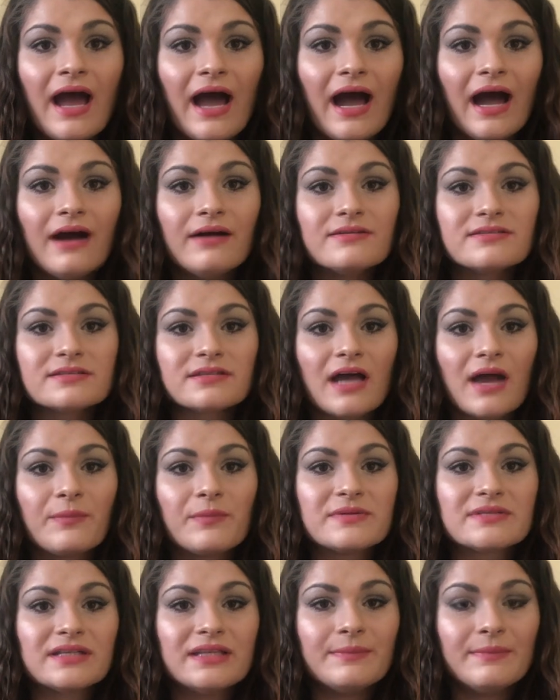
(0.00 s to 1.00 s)
Outside
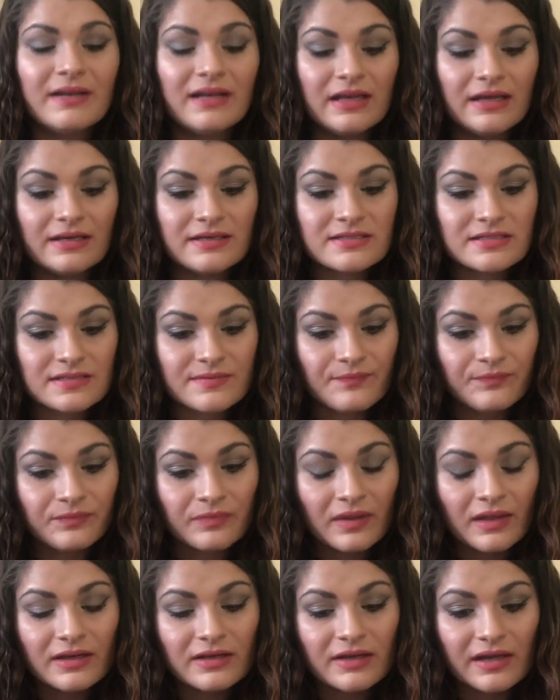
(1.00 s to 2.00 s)
was limitless.
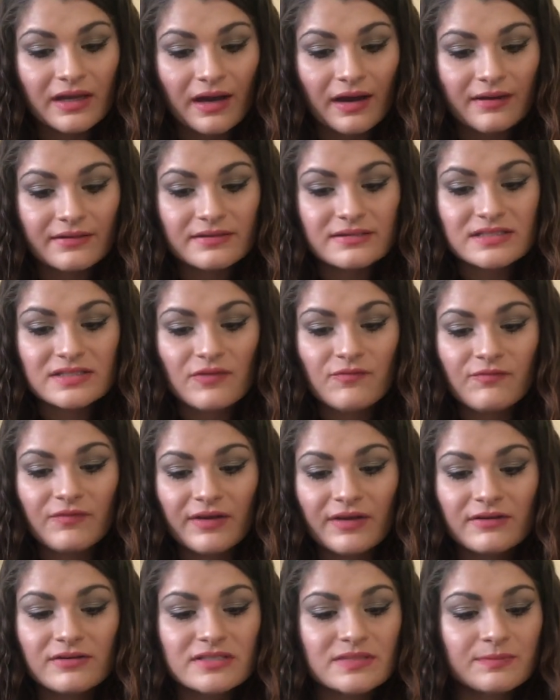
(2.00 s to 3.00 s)
Gardens and
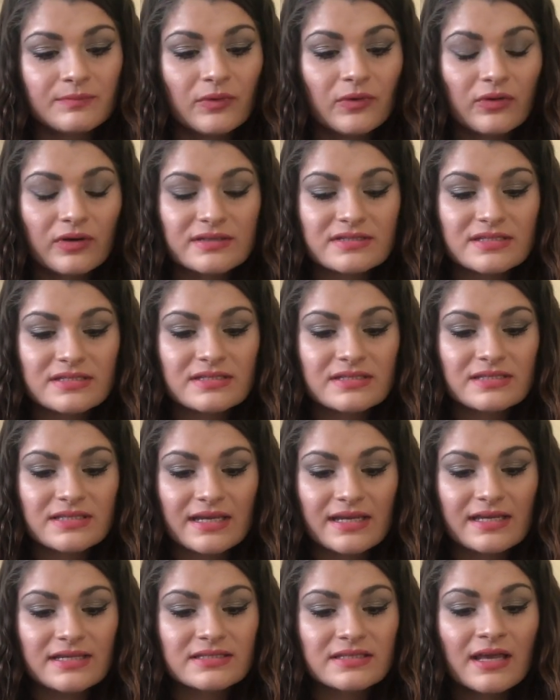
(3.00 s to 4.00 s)
fields, moorlands and
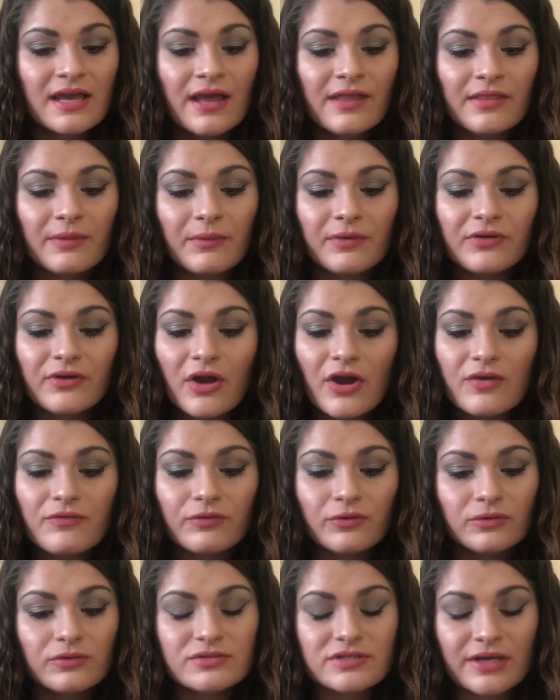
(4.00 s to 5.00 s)
seas. There were no
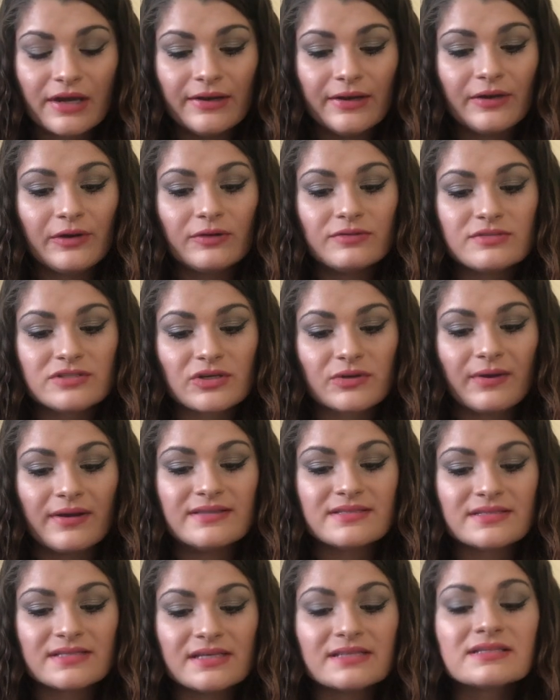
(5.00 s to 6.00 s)
rules, only
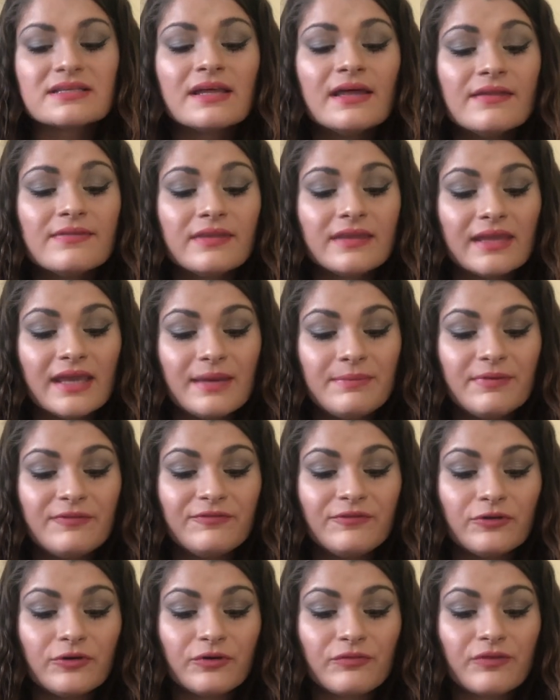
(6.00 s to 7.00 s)
consequences. The year
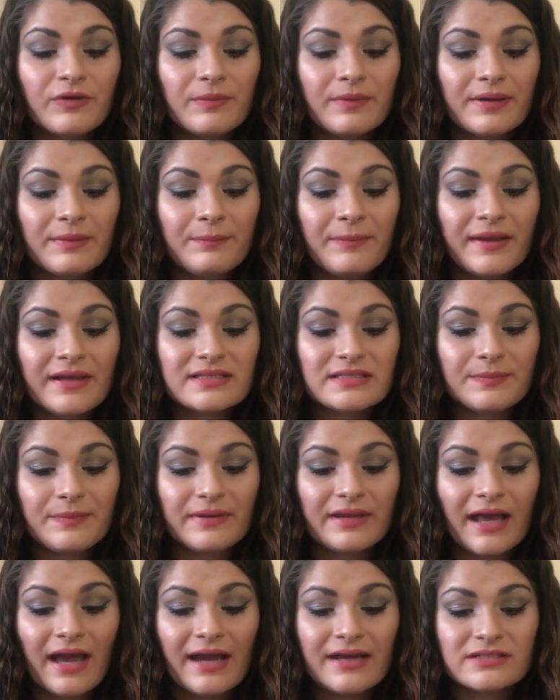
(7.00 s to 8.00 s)
before, Rupert had picked up
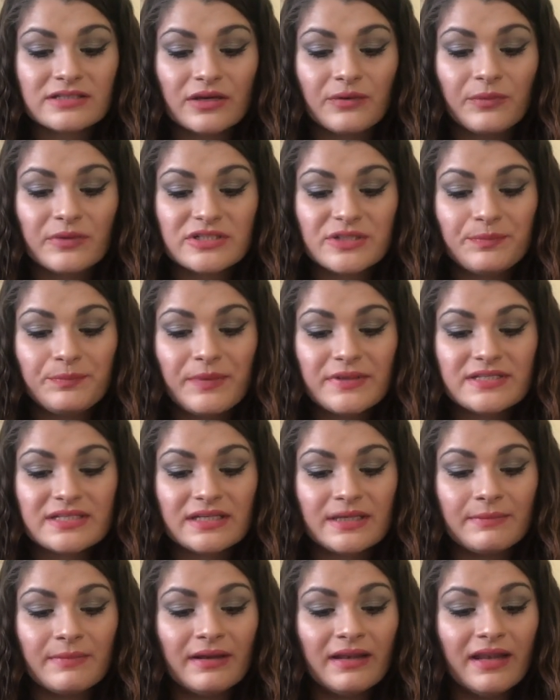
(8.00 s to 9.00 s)
an adder which had bitten
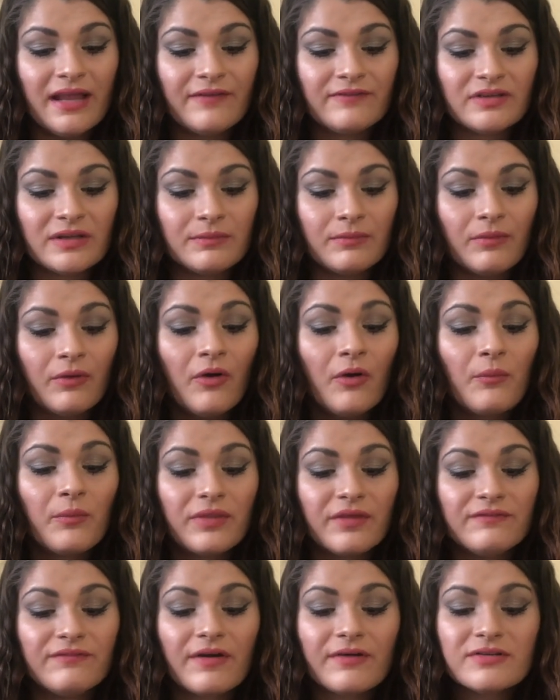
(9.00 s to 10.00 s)
him and left him with
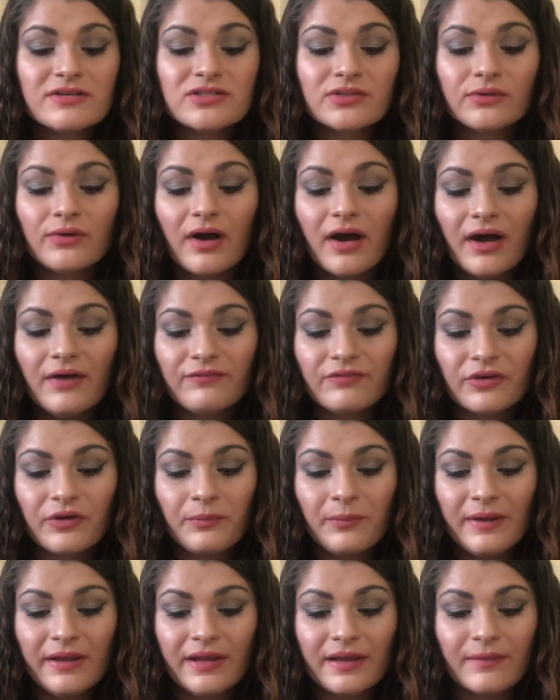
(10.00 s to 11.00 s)
a very sore arm for a
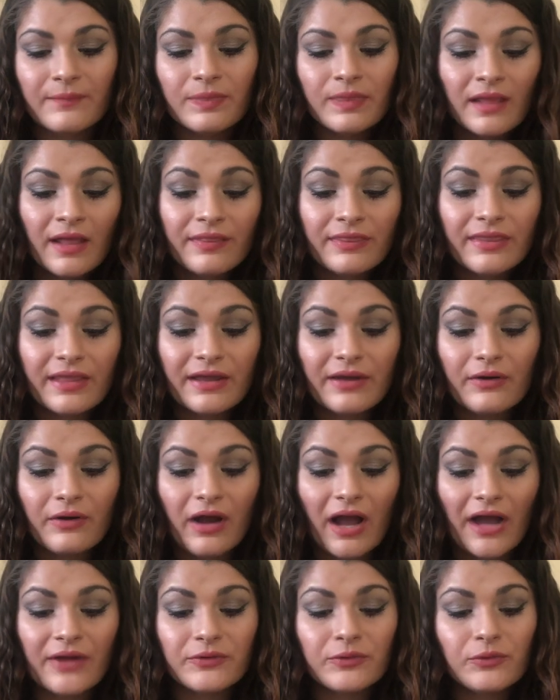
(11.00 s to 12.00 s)
week. They
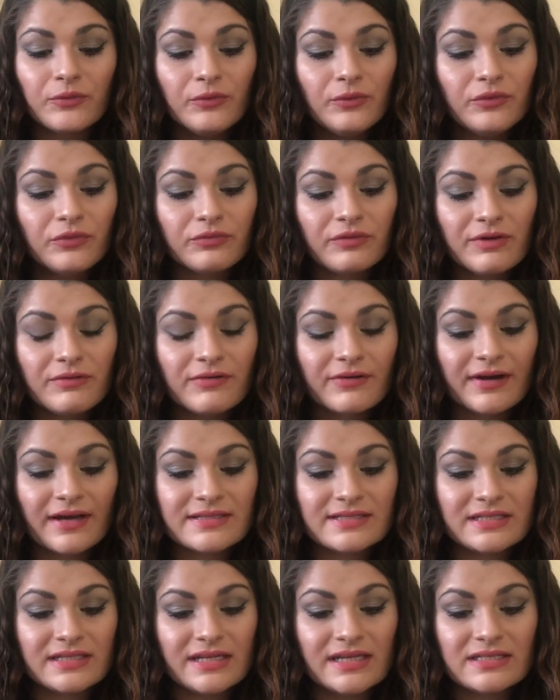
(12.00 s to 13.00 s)
had all three
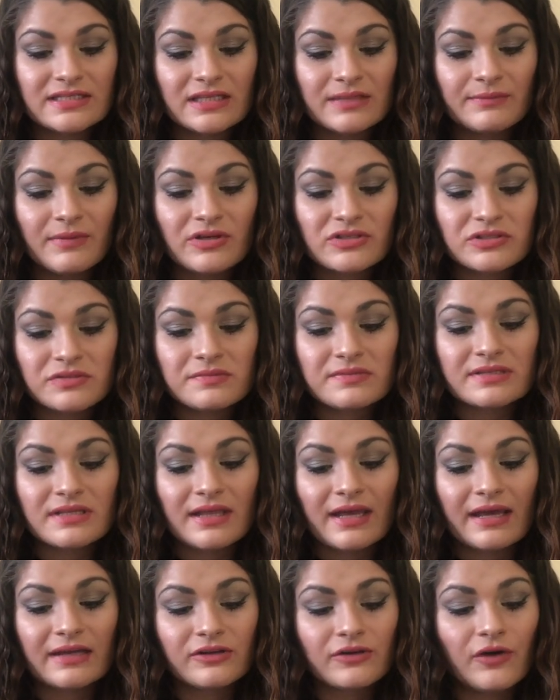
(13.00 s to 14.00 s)
regretted eating the mushrooms that
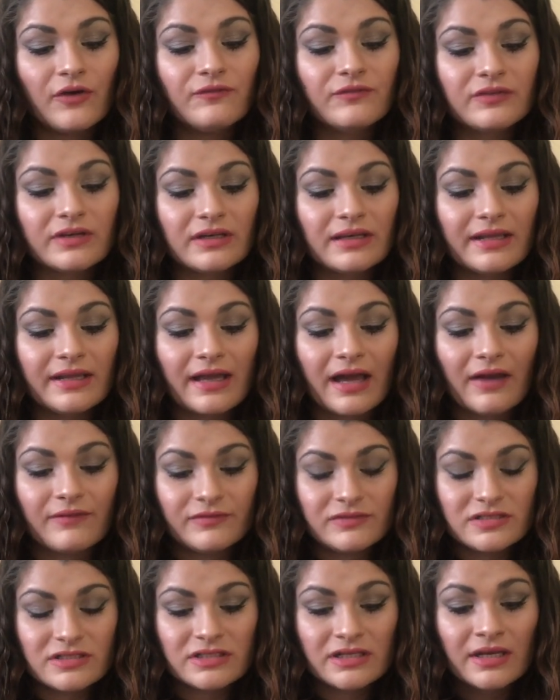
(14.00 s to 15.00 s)
they had confidently
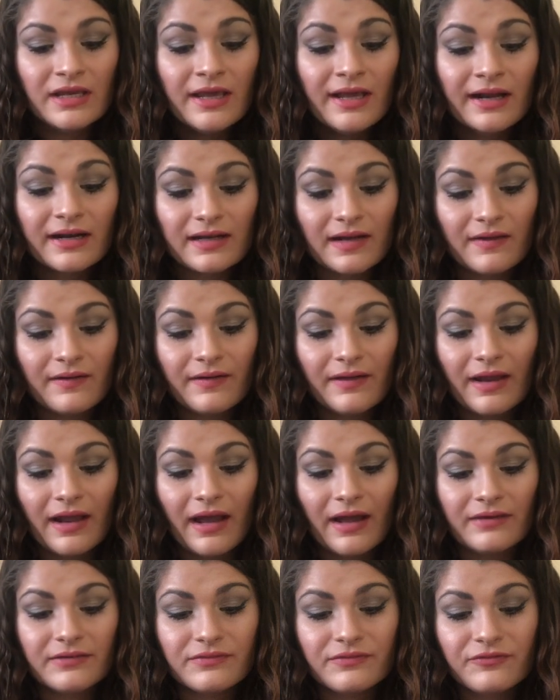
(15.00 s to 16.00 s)
gathered. Clary
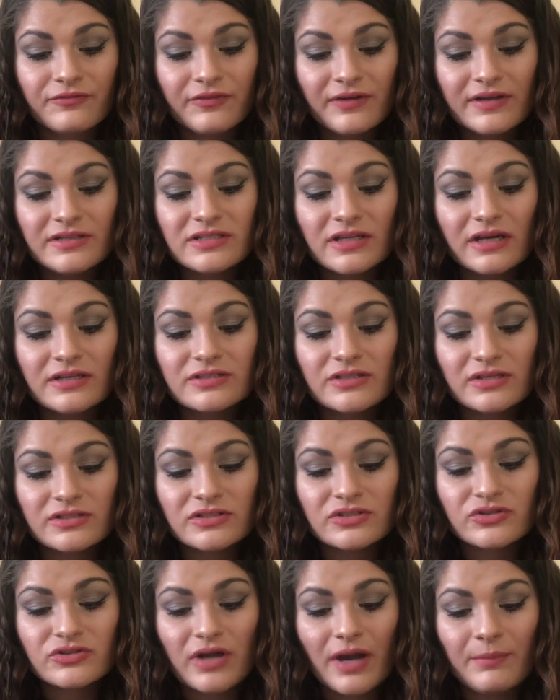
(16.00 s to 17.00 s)
had freed a
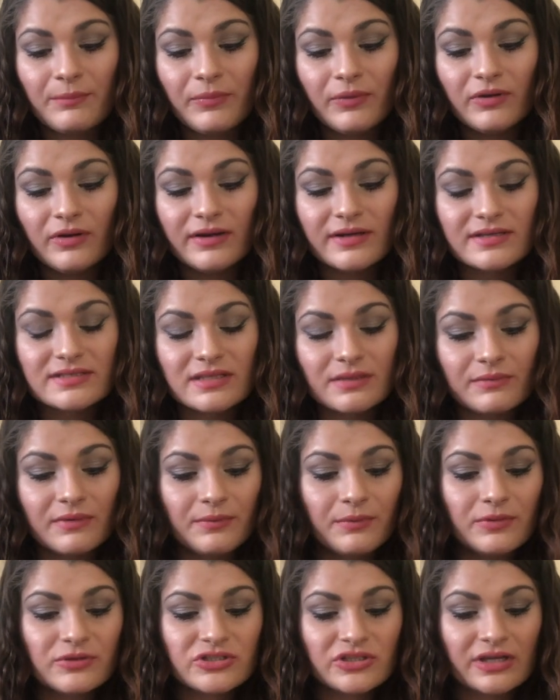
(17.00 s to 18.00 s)
dozen trapped bullocks that were
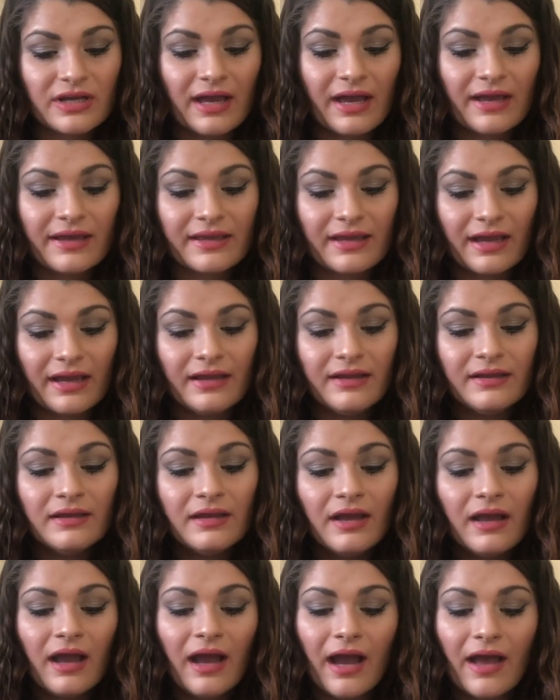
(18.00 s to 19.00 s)
pushing out a gate
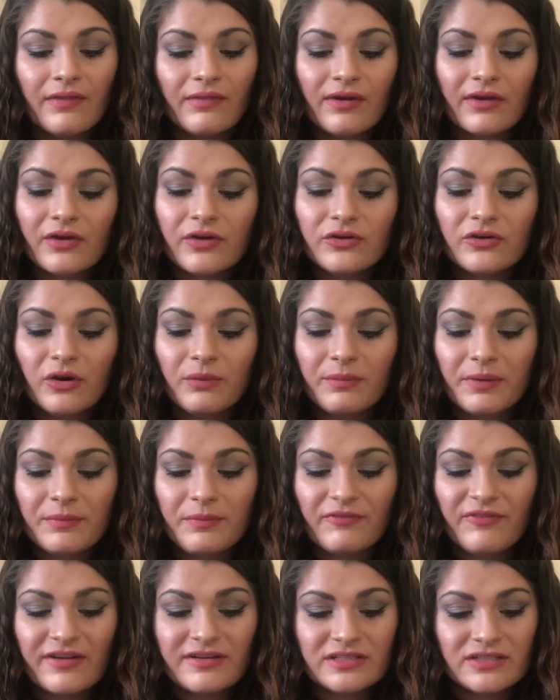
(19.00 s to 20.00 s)
and then could not be
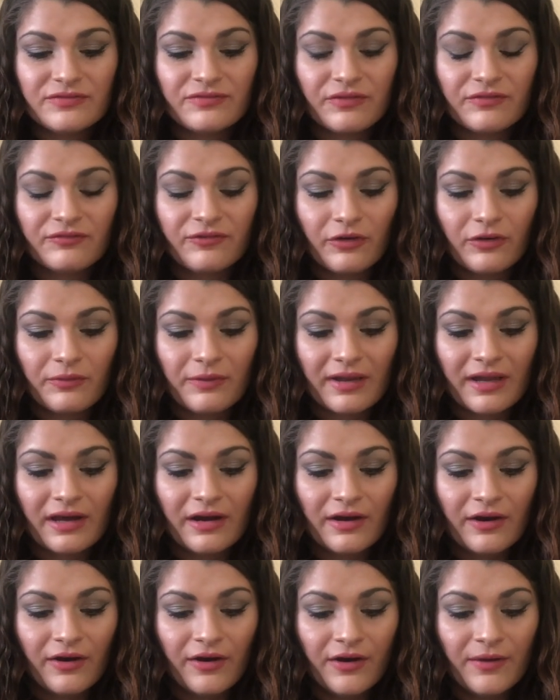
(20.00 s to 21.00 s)
prevented from following her
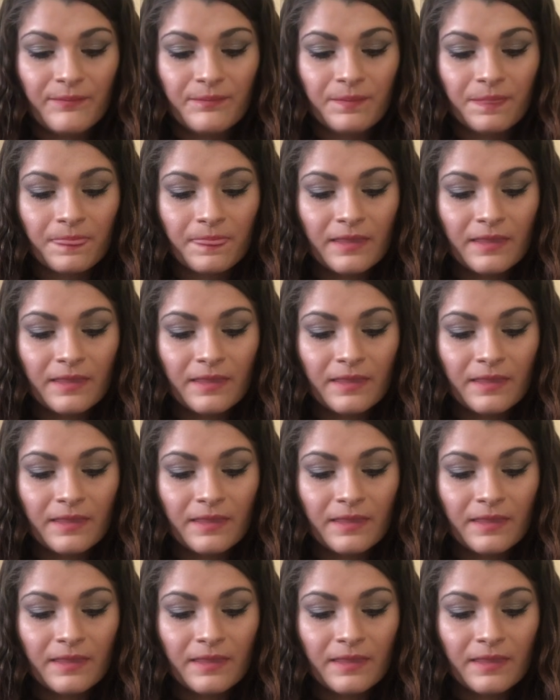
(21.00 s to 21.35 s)
home.